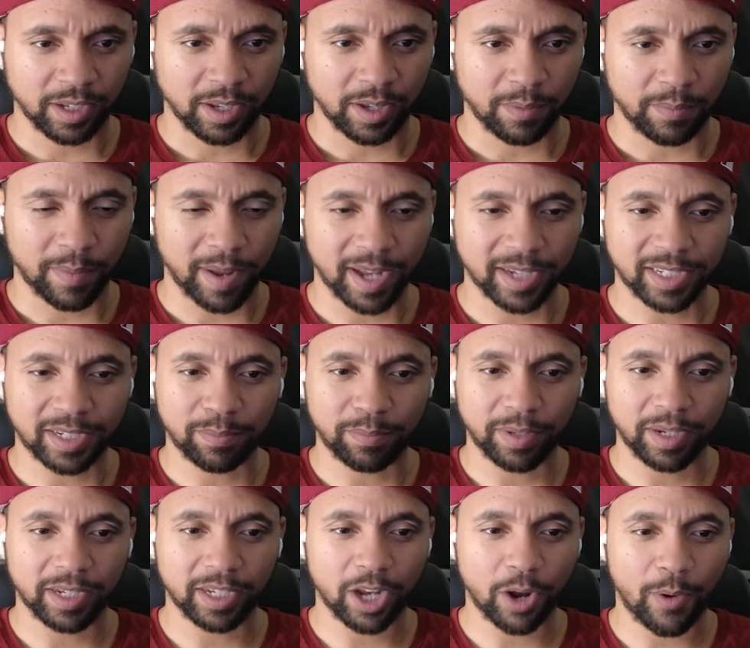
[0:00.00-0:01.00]
Man, she
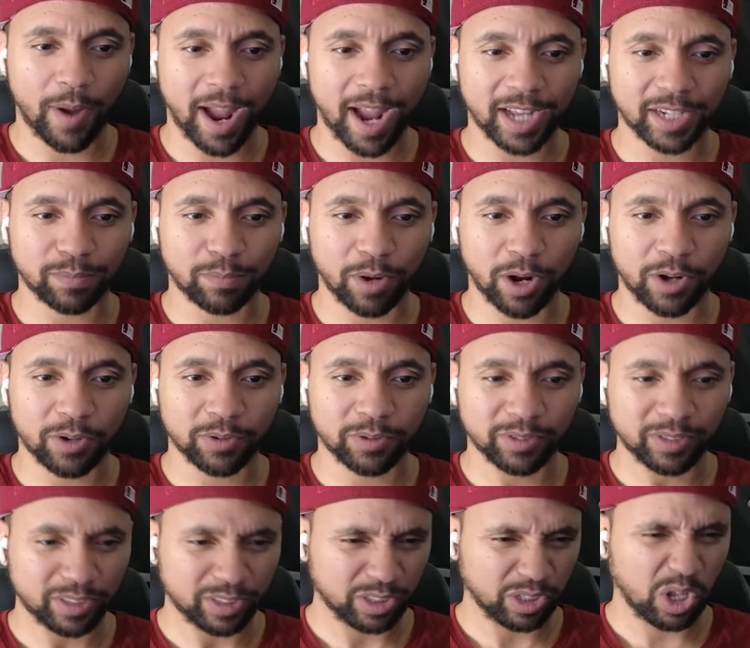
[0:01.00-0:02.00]
beating your ass, bro.
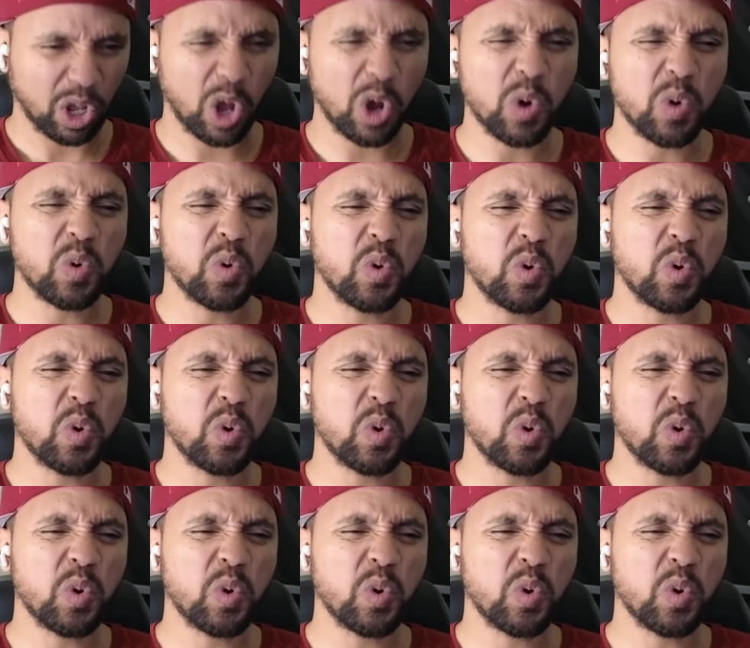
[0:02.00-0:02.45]
Ooh.